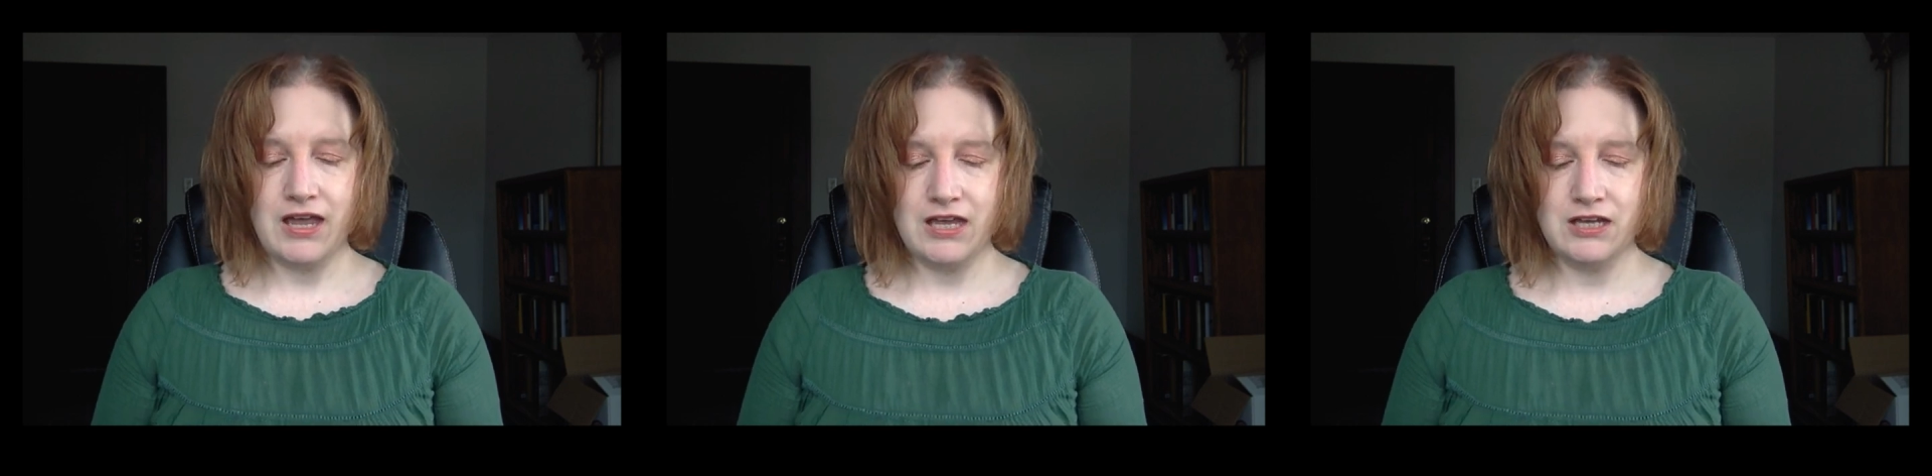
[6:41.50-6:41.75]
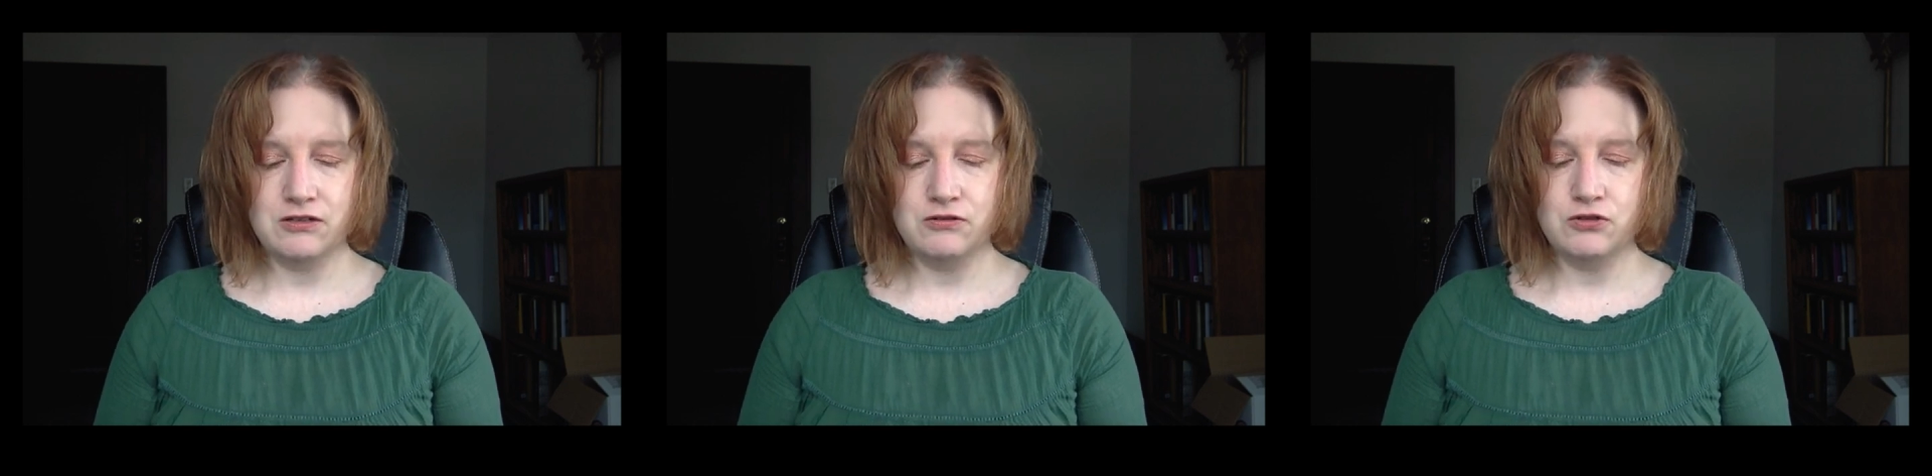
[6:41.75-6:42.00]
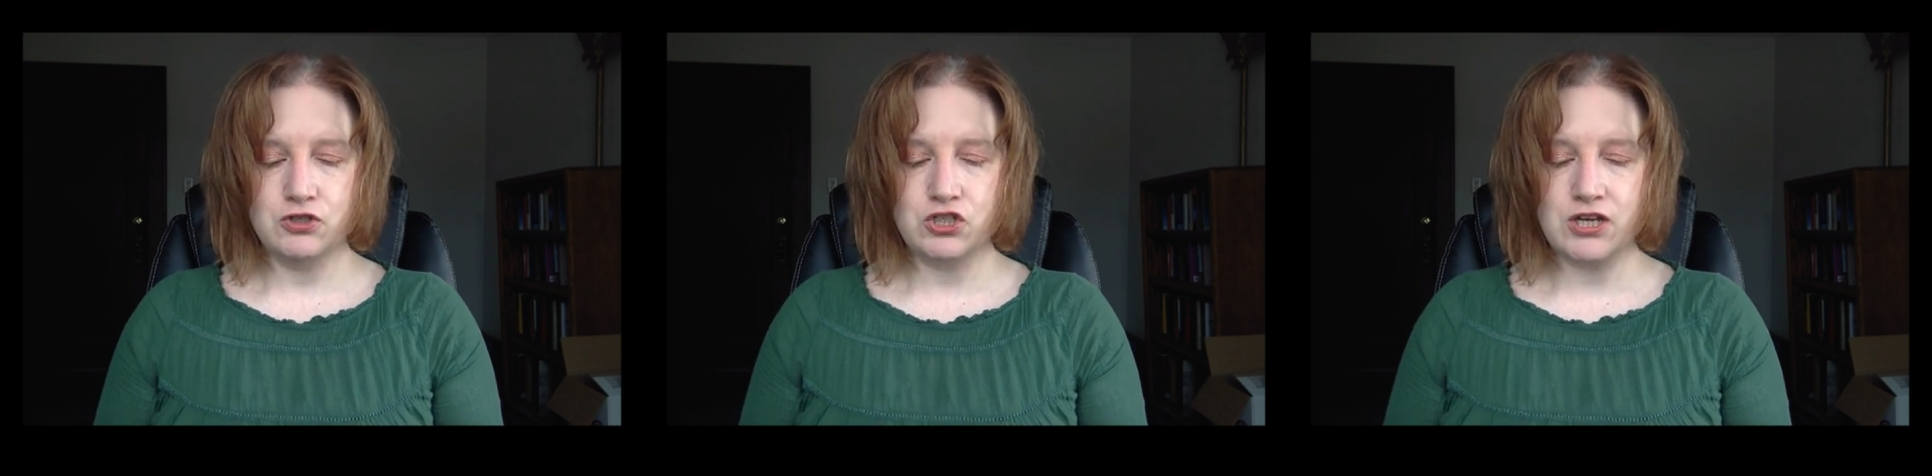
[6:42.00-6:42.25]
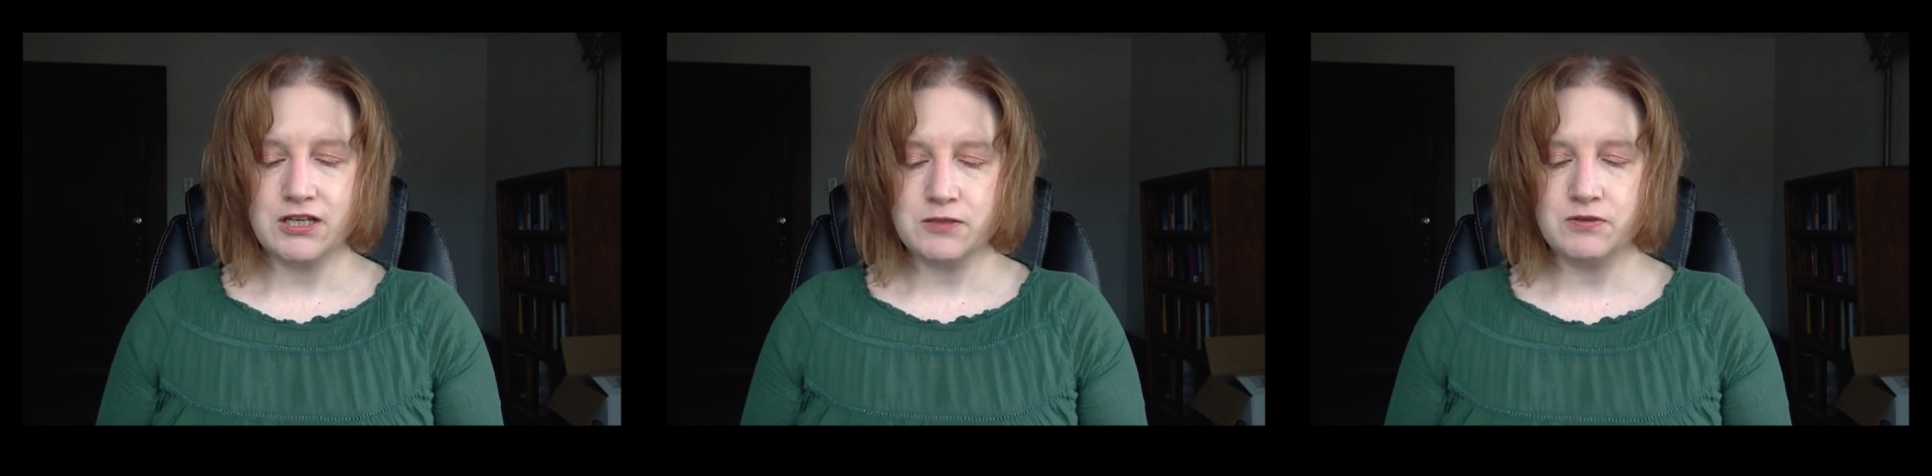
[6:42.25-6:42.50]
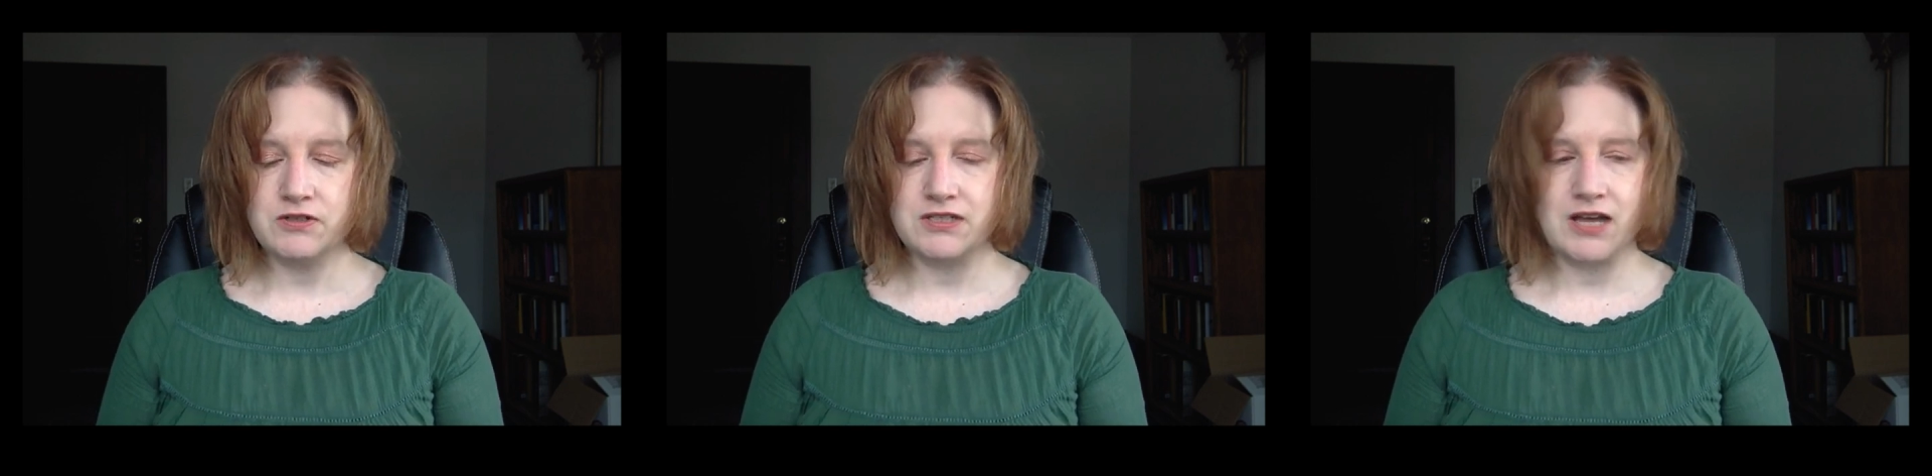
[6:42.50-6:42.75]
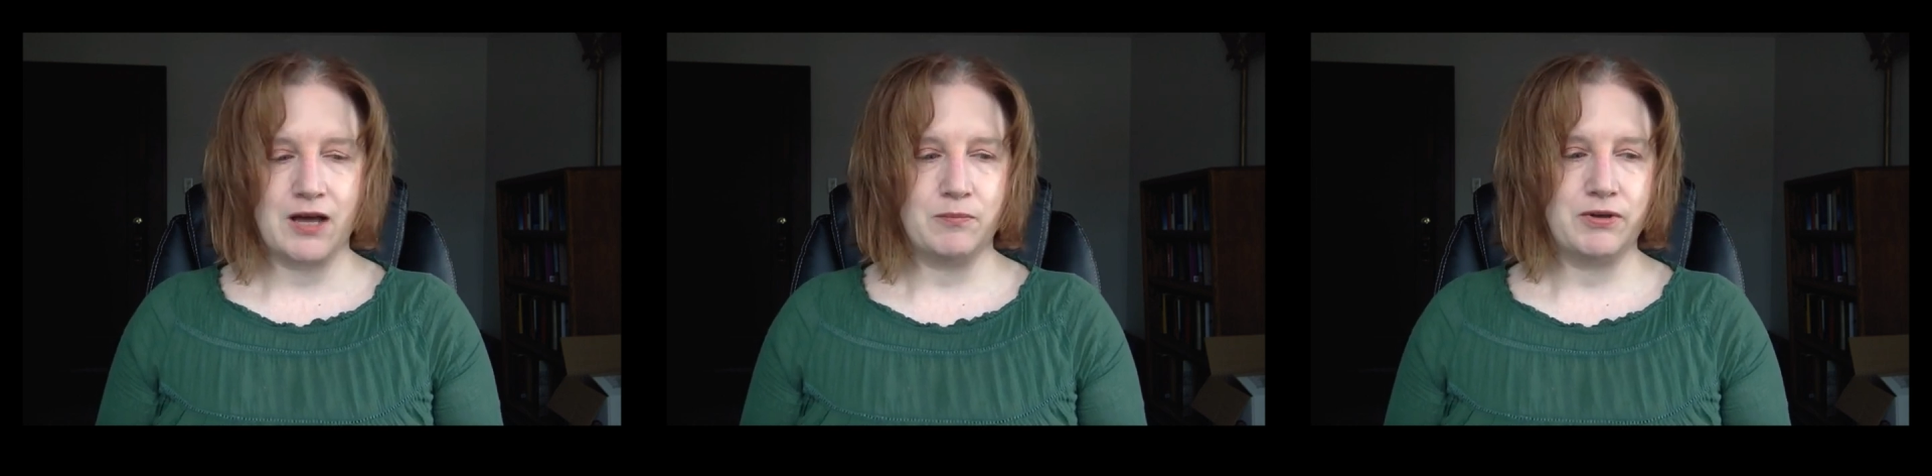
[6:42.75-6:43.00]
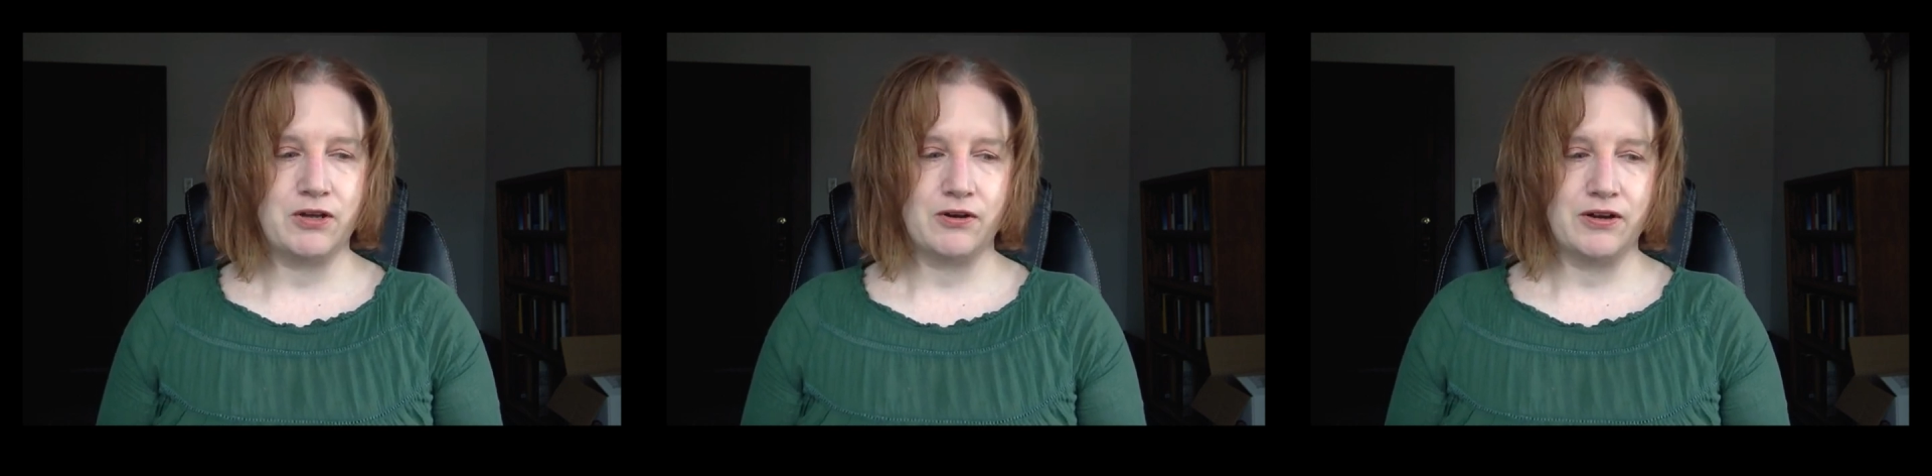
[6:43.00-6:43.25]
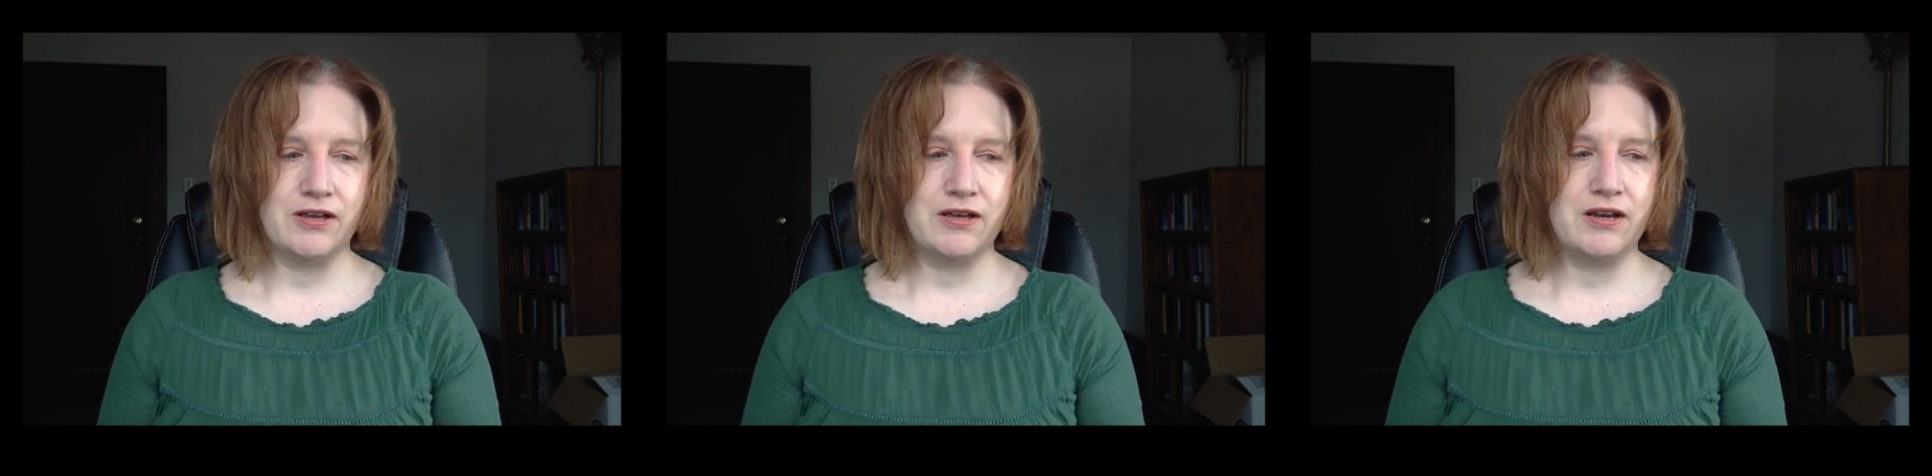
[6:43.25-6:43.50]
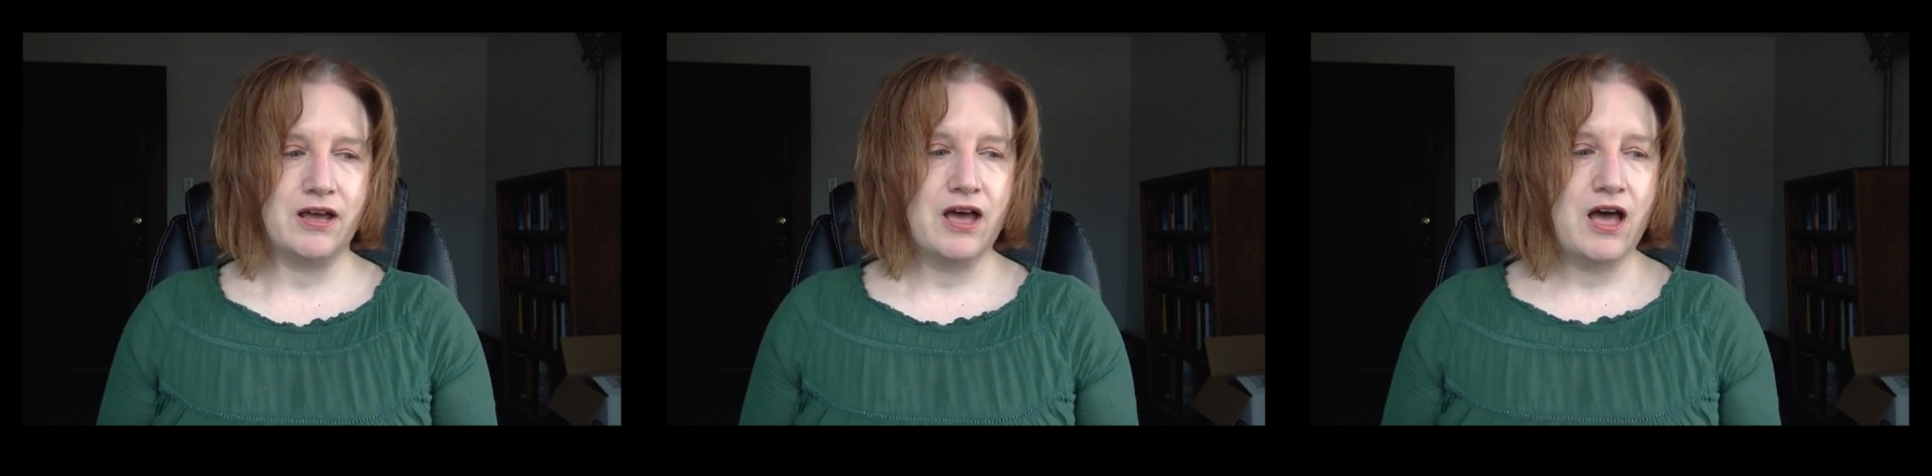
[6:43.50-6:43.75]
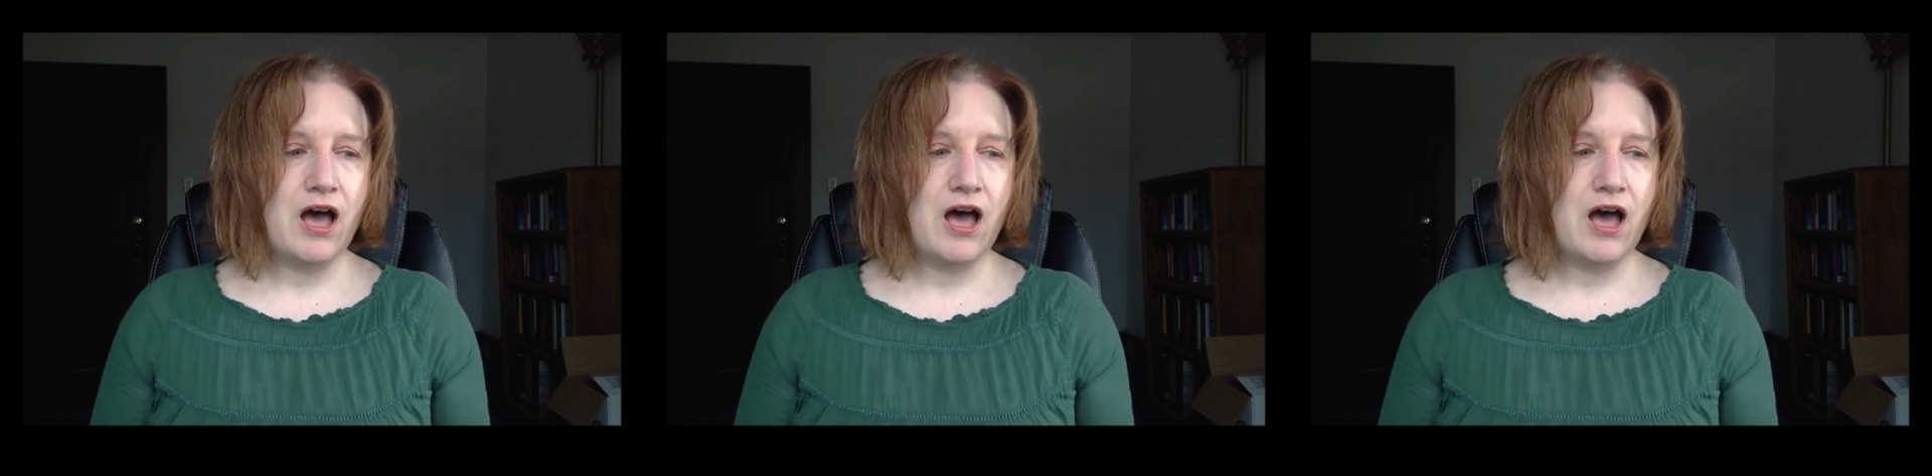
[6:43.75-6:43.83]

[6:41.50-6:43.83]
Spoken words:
In Shakespeare's time period,